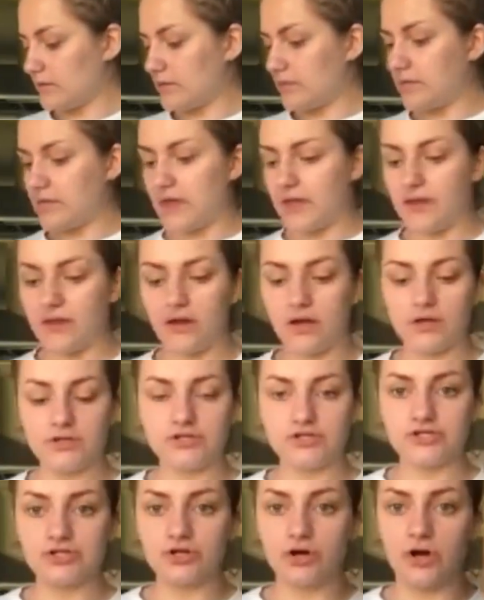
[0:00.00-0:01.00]
Then I
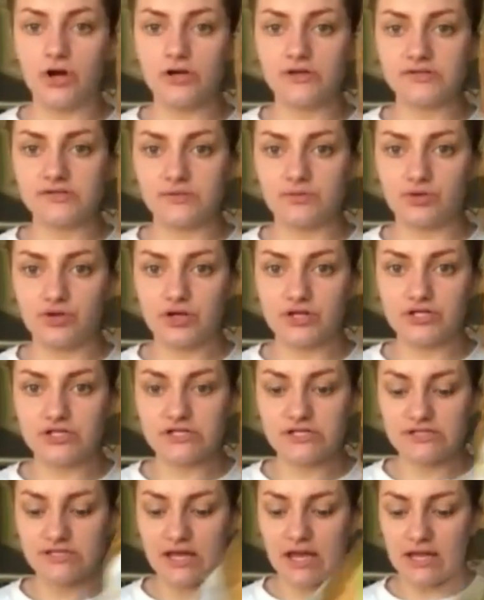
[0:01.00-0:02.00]
just got some
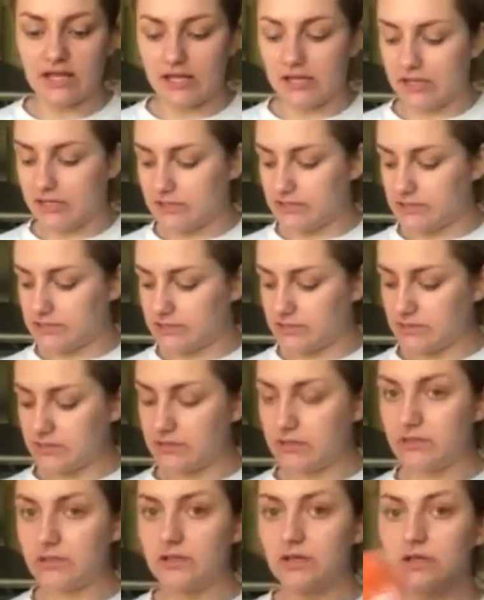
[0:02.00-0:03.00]
crunchy salad,
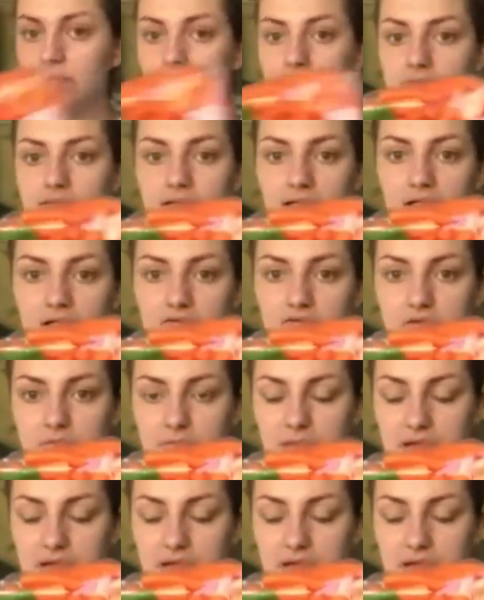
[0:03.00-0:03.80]
carrot